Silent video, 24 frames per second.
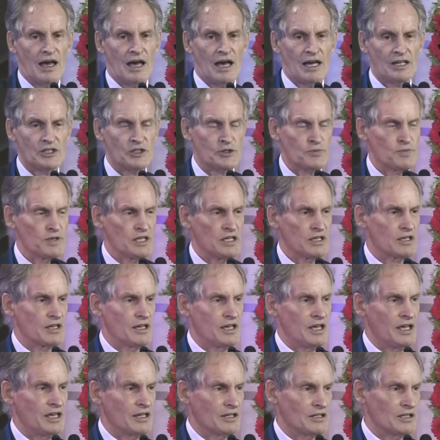I speak
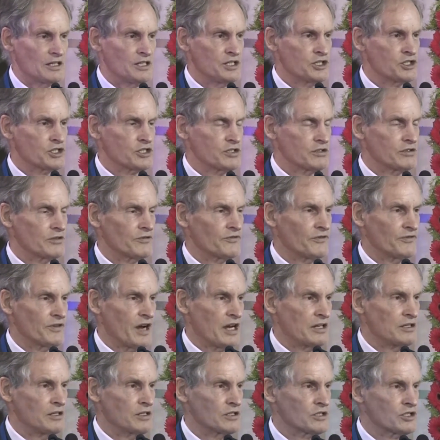English and
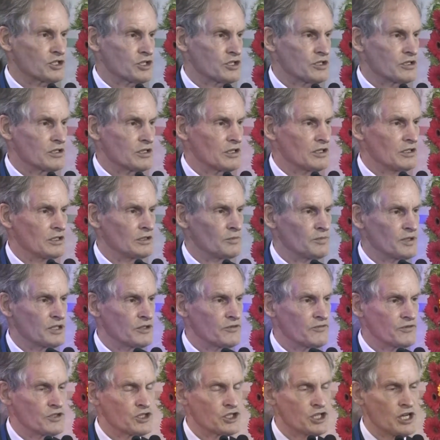French and a little bit
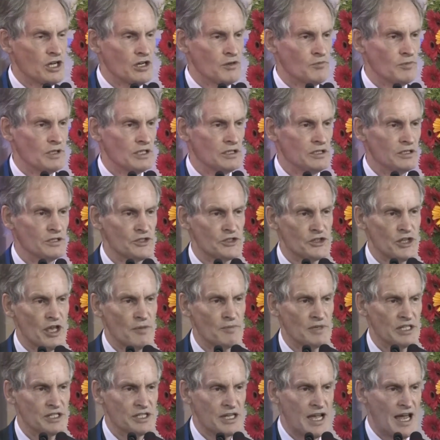of German and
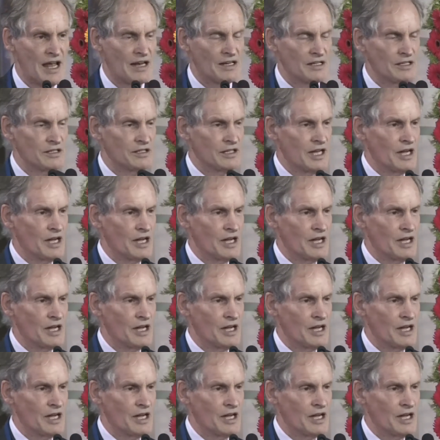some Italian.